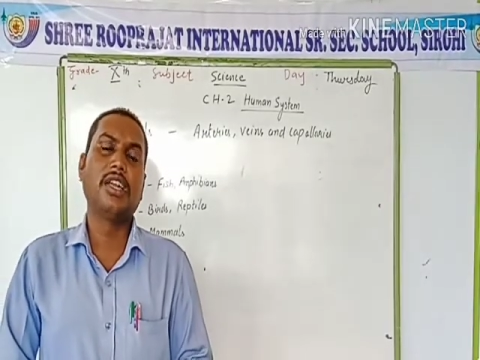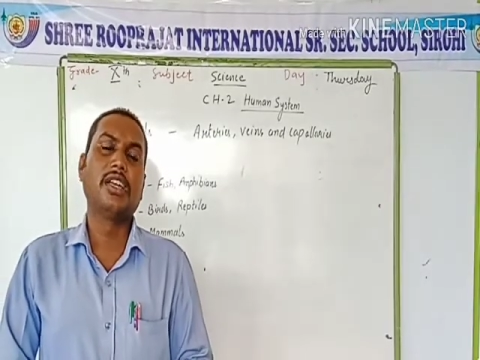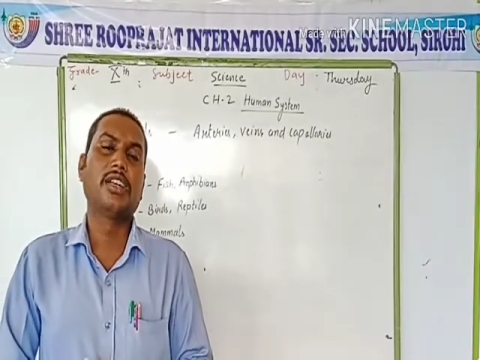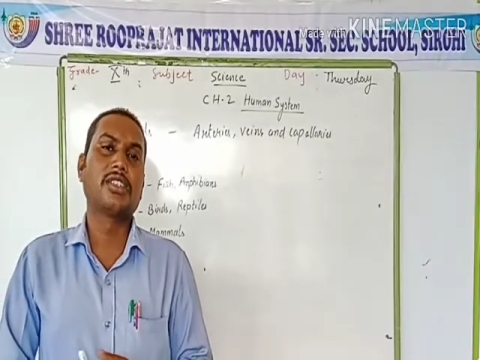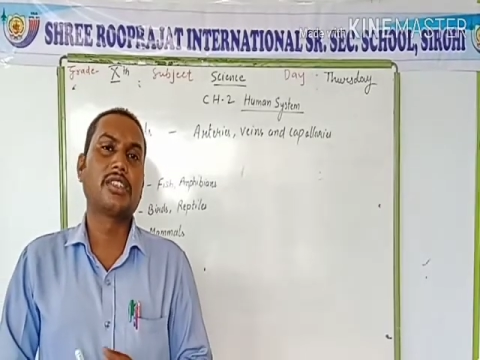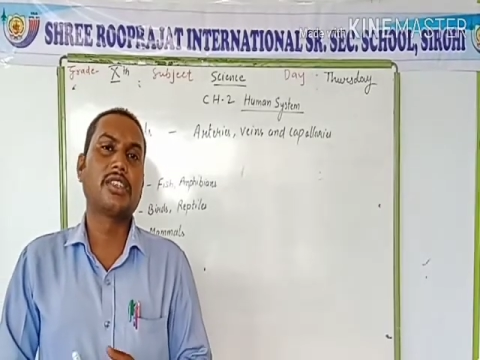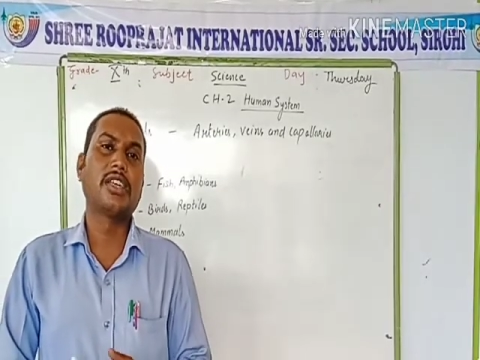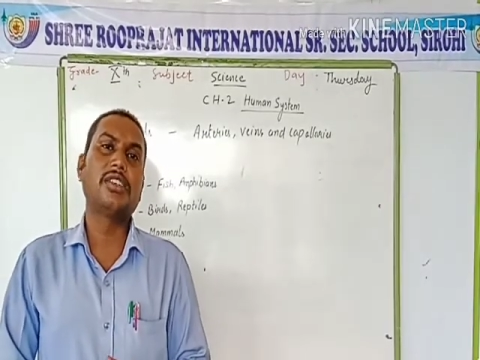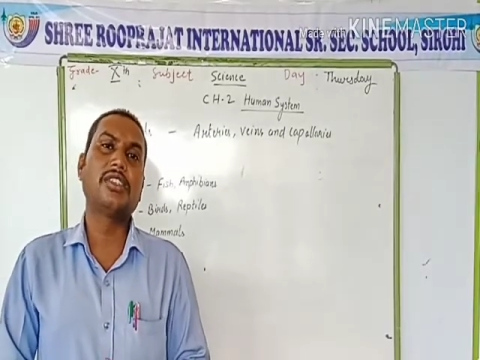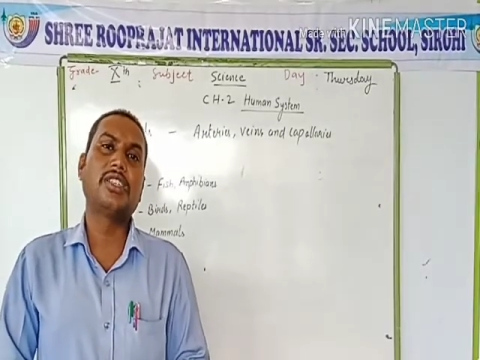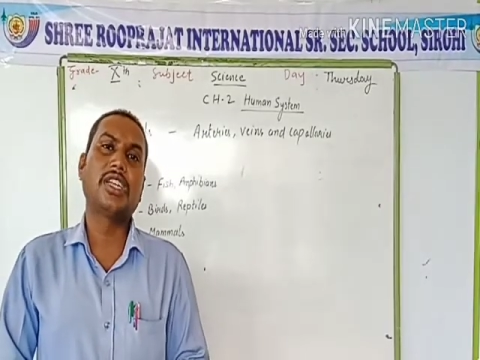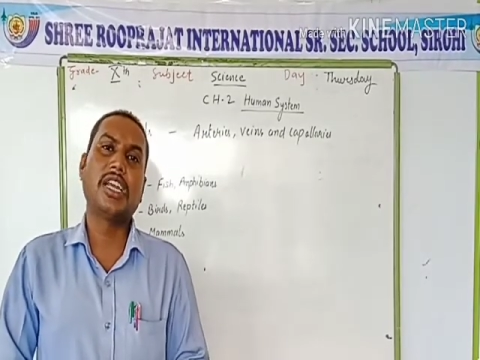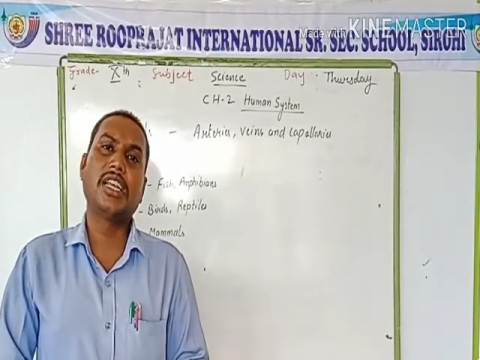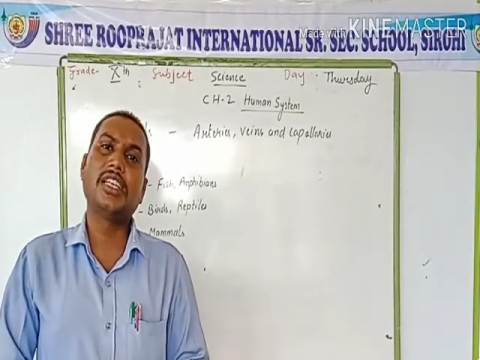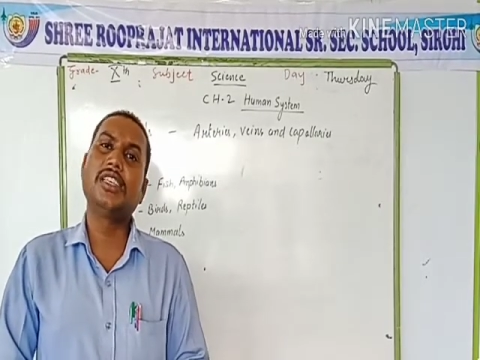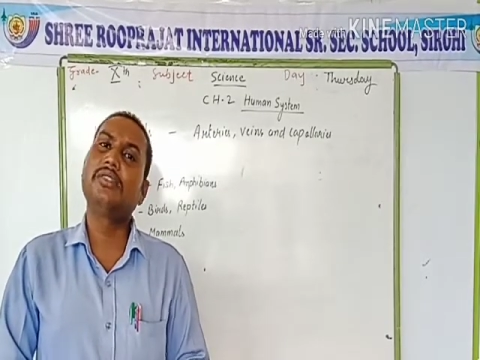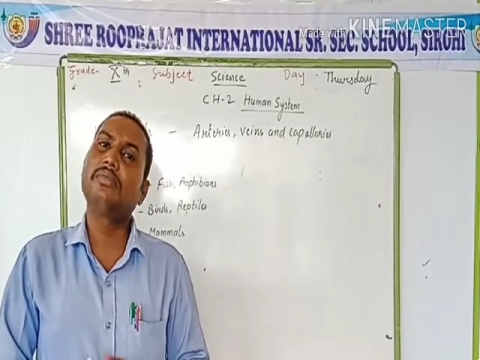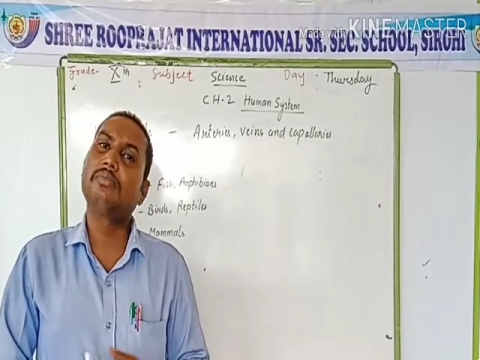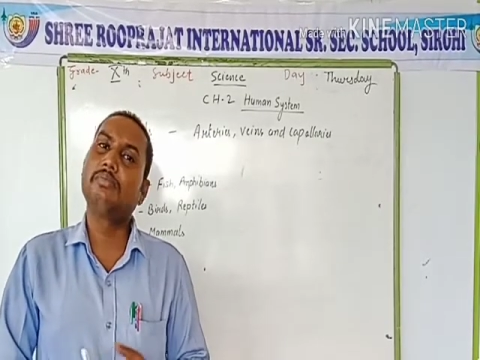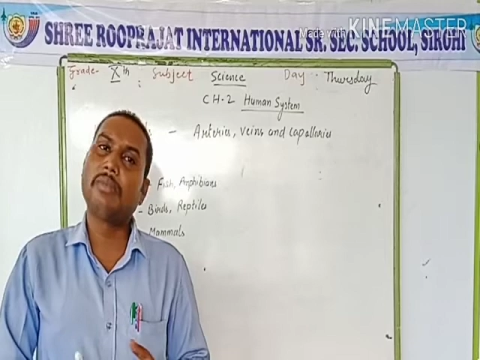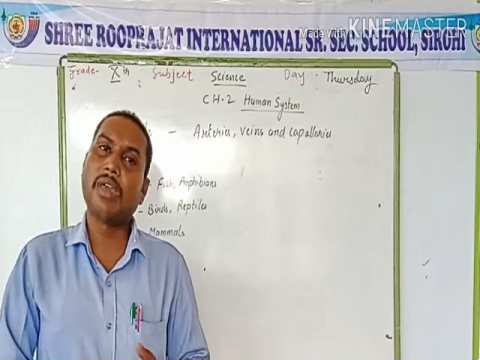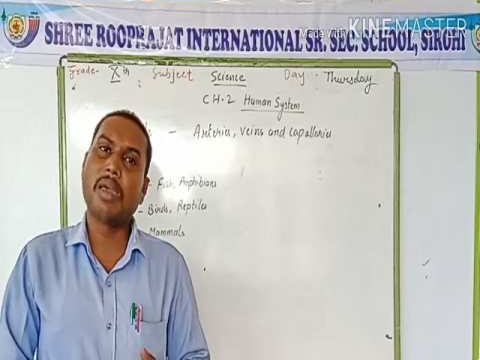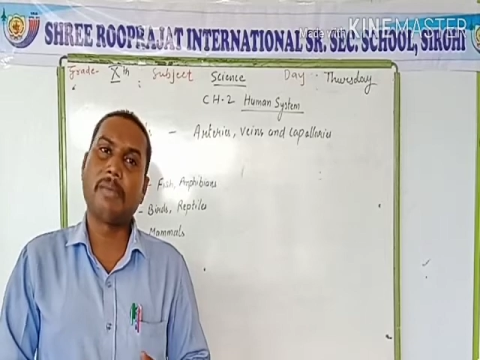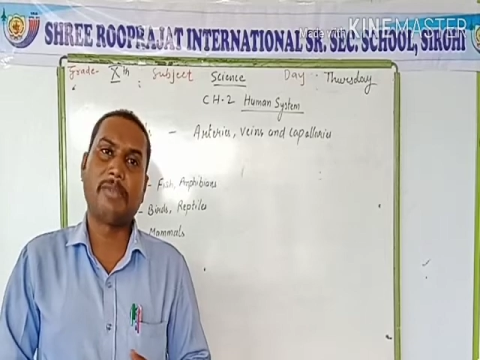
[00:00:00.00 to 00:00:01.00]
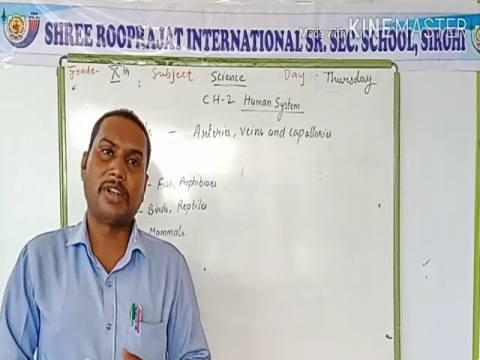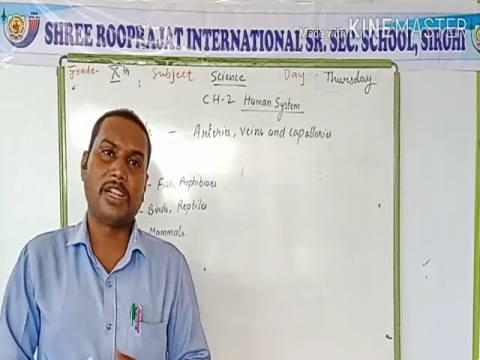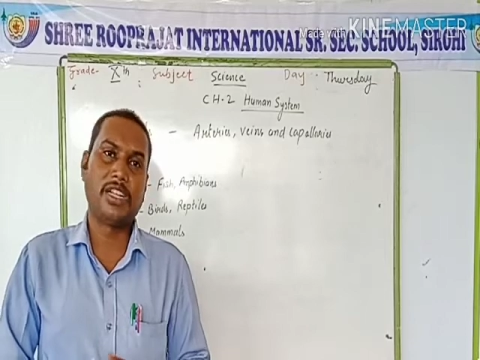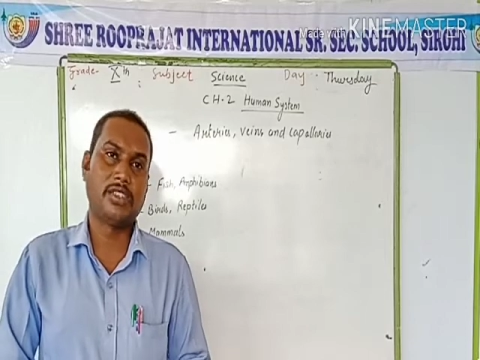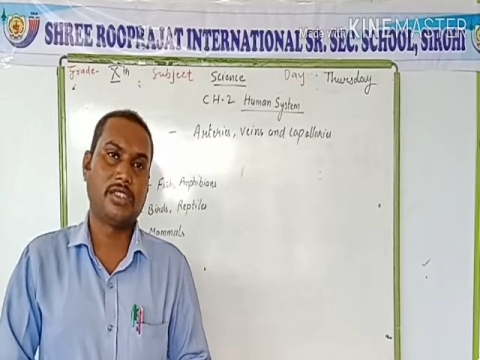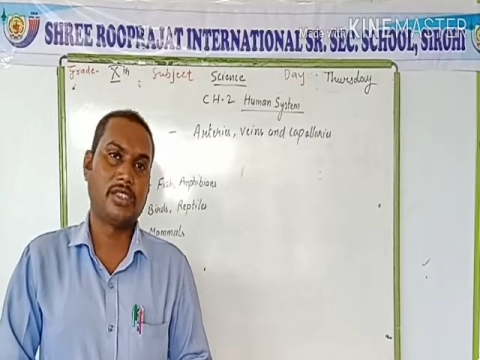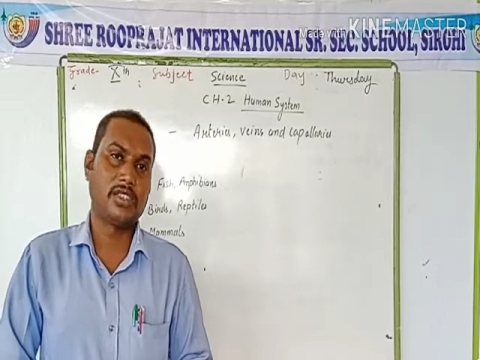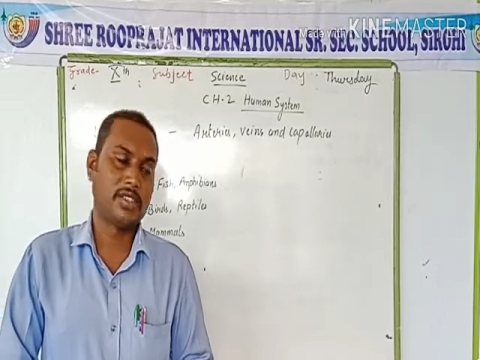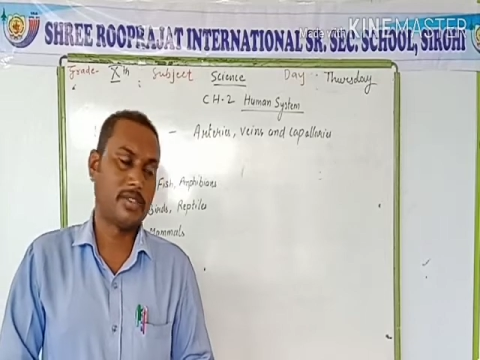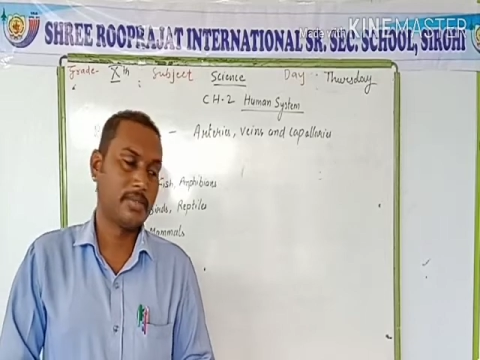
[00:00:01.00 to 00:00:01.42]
such as mammals.